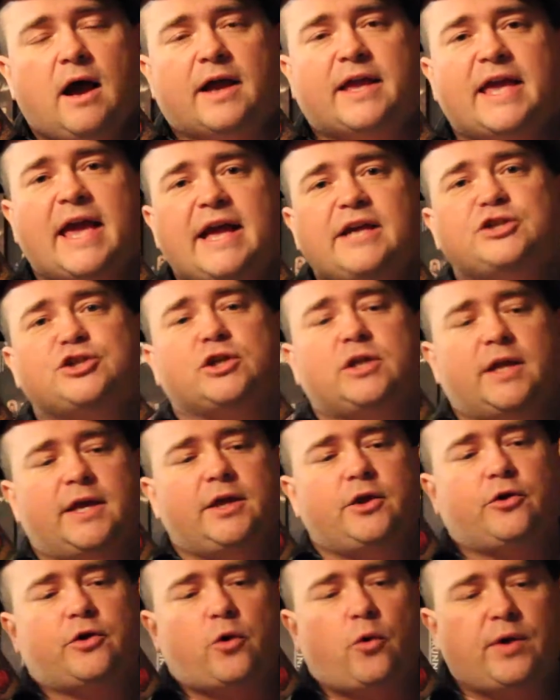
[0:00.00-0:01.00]
Occasionally,
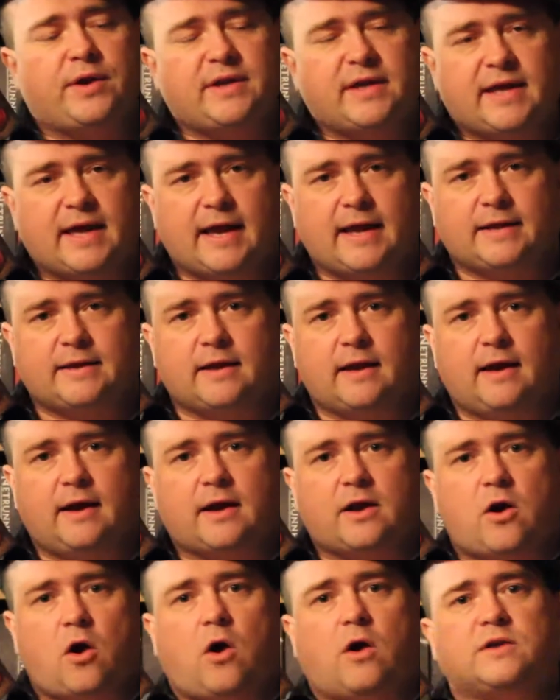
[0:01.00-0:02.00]
you're going to get
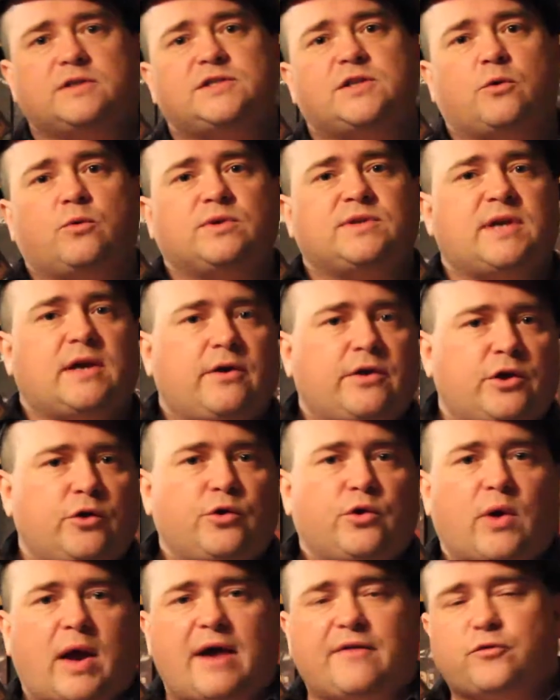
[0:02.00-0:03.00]
uh, cards that will tell you
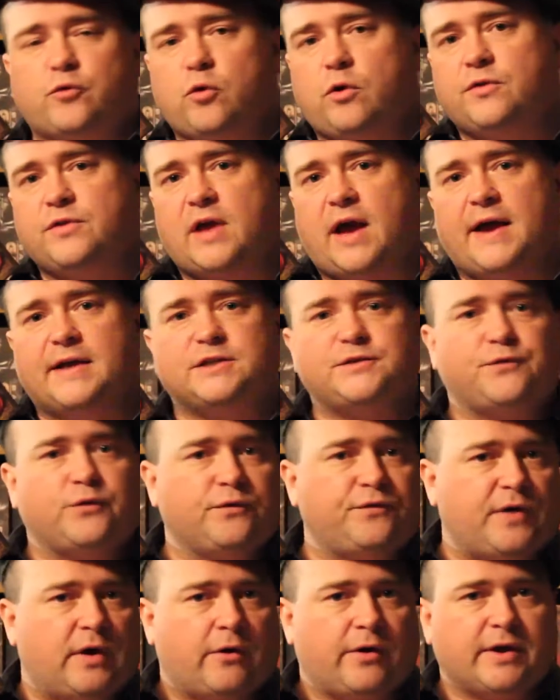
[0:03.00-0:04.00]
you have to roll dice
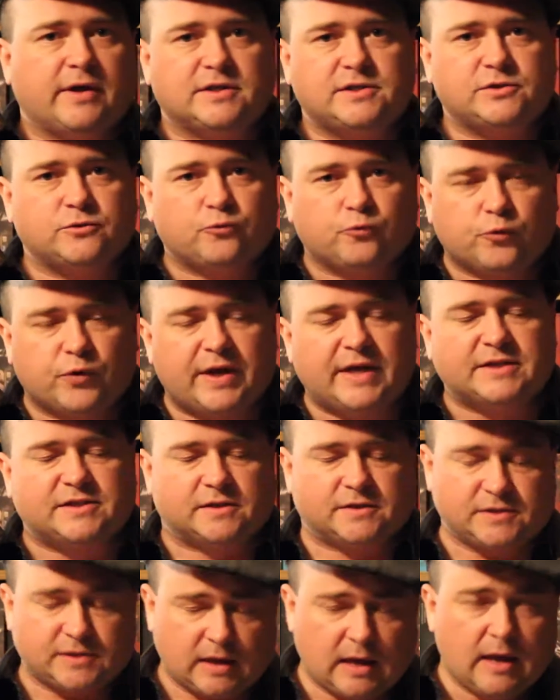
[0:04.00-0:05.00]
for various
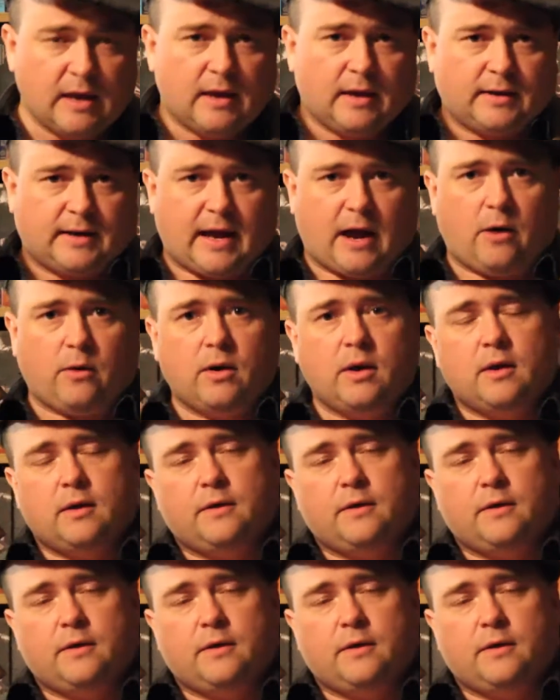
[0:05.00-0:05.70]
reasons. Now.